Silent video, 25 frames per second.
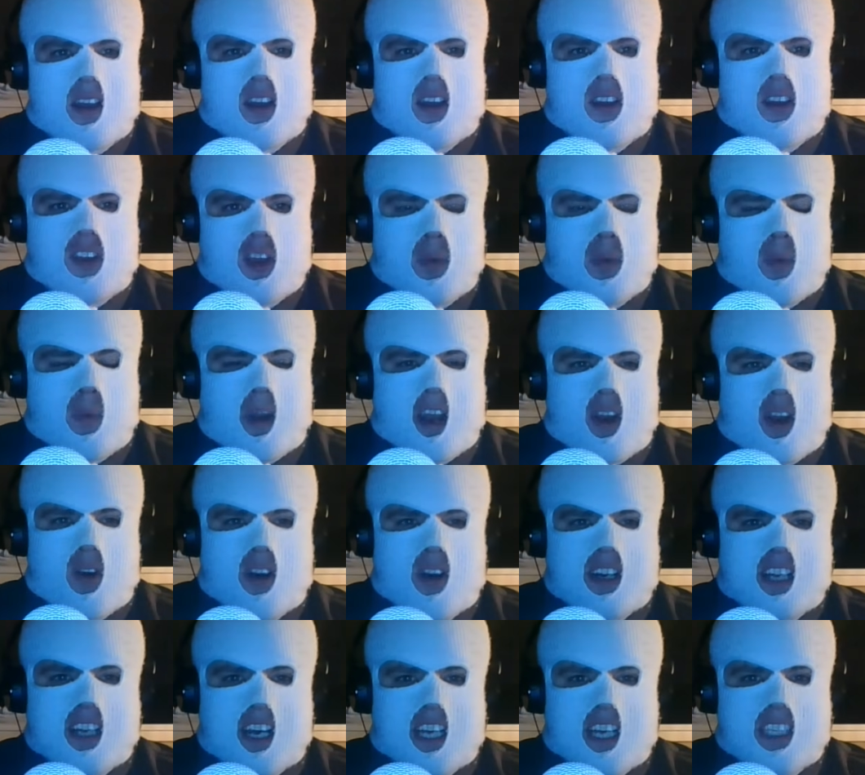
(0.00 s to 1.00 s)
You
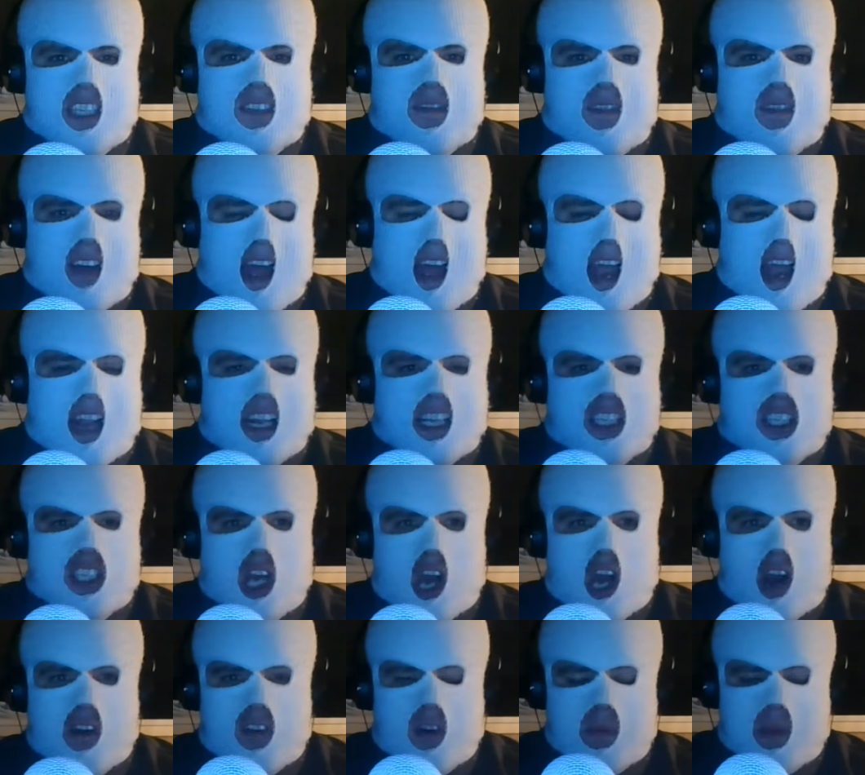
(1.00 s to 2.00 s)
prioritize facts
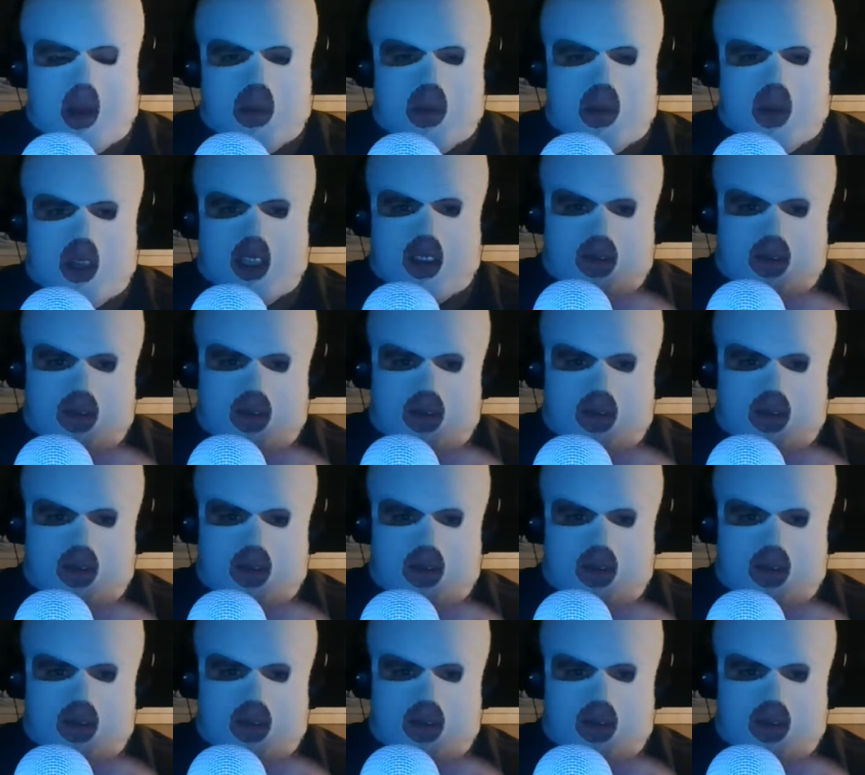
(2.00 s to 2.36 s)
over people's